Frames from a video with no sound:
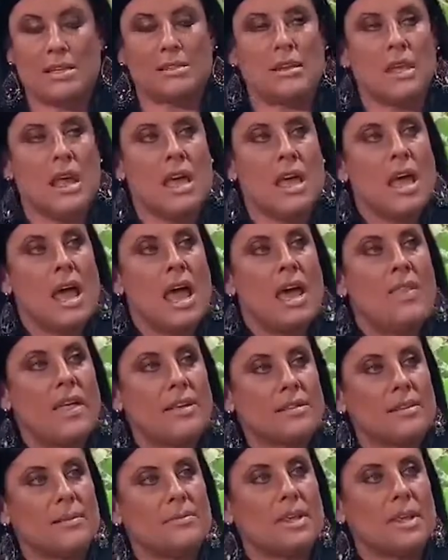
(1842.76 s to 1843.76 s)
Yeah. And
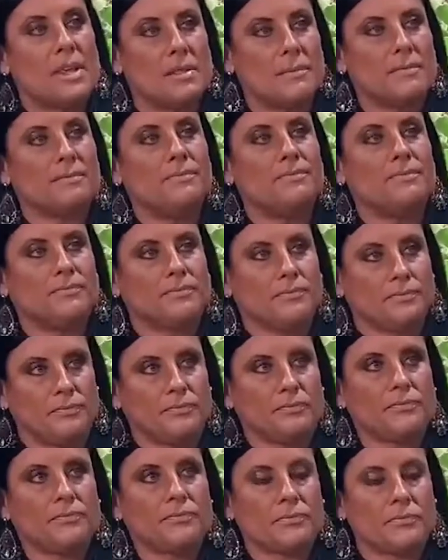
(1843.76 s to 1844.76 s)
that's something. And that's like
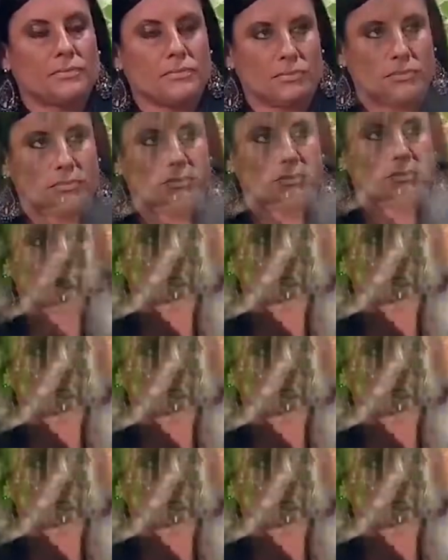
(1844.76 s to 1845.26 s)
way back when